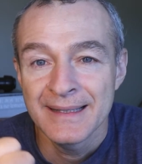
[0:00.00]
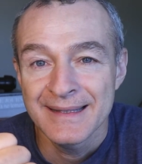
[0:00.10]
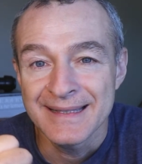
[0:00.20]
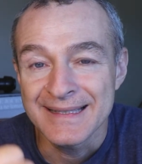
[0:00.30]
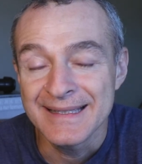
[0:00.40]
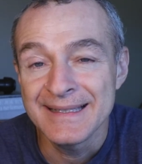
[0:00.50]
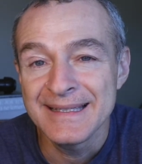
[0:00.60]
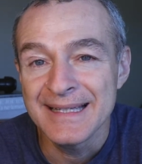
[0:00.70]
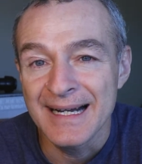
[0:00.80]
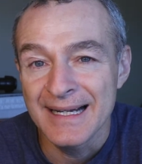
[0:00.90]
the
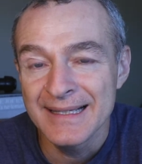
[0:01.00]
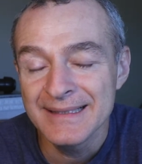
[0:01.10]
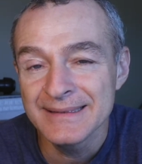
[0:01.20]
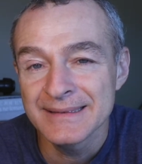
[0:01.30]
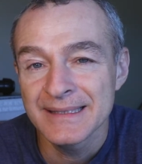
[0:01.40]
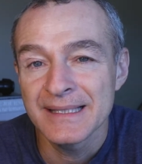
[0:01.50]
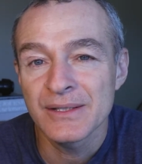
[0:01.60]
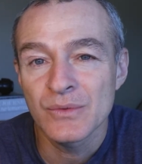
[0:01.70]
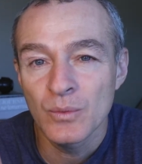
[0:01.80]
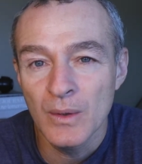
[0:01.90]
EDI
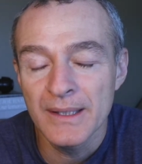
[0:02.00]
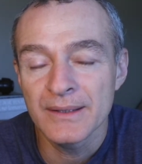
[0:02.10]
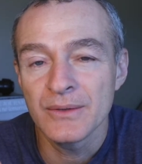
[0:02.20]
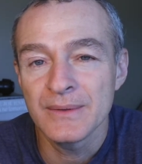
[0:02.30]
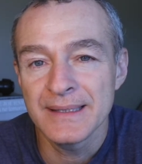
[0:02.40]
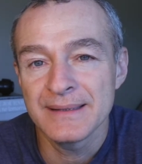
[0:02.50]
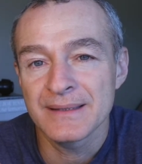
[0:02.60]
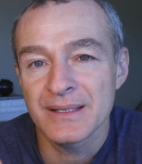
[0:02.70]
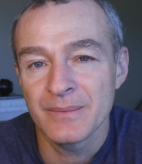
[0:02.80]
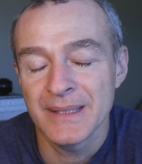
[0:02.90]
is what you need
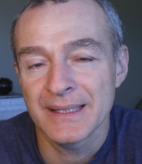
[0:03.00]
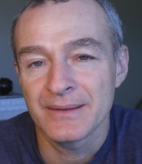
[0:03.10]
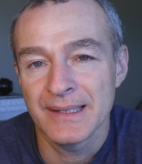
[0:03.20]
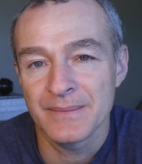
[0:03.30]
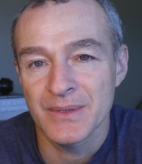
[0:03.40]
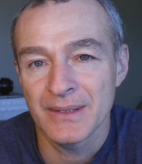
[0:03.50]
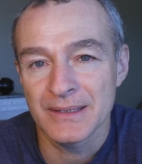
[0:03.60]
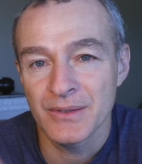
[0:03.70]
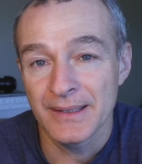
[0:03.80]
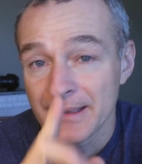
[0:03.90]
to submit claims
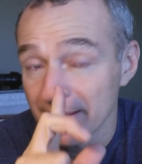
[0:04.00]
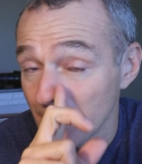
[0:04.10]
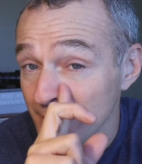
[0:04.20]
electronically.